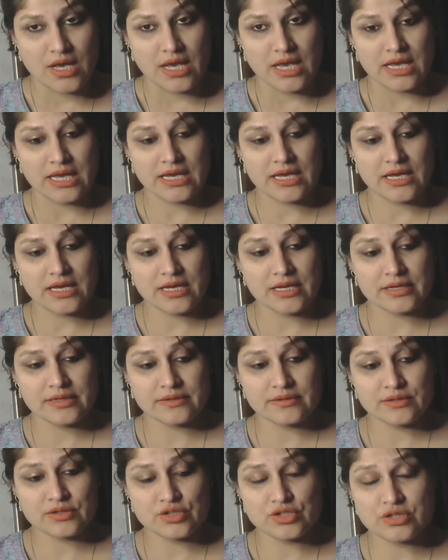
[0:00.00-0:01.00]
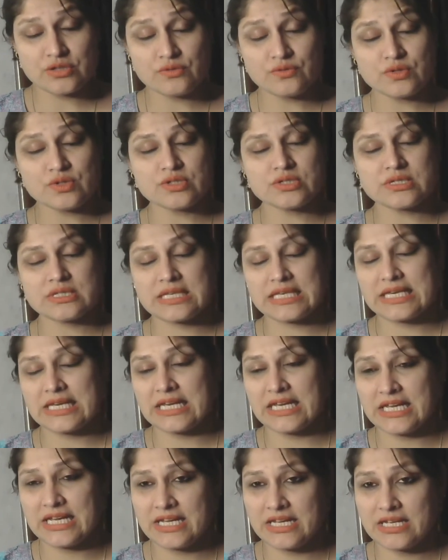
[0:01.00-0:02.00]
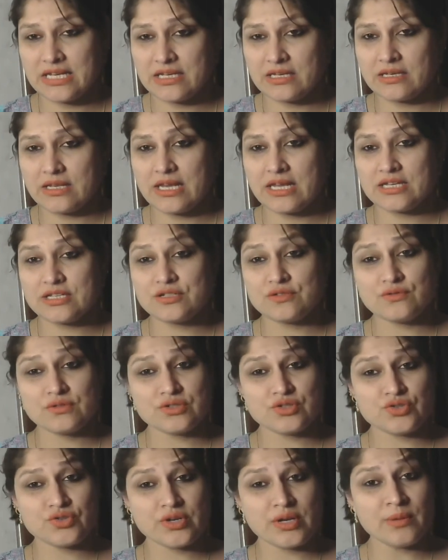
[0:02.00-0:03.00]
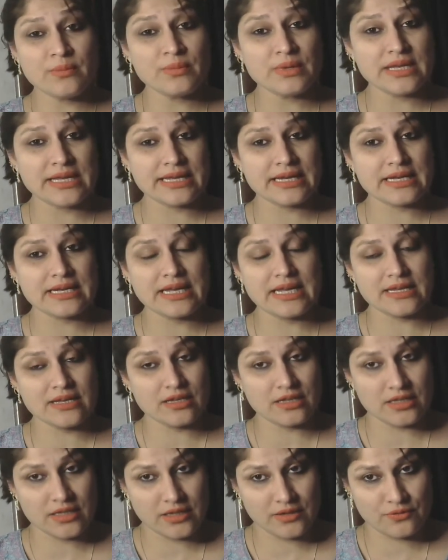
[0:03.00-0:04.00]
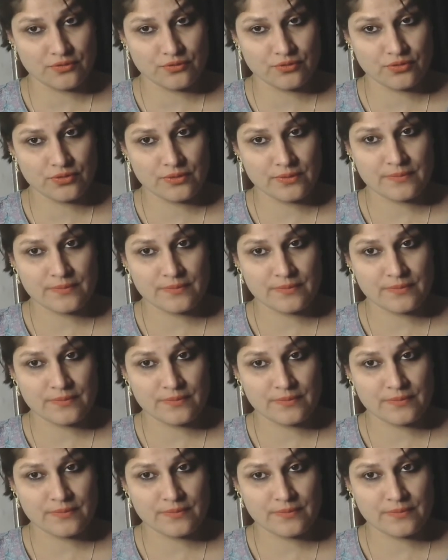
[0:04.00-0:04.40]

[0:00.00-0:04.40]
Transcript: and she was scared and she was trembling like a leaf.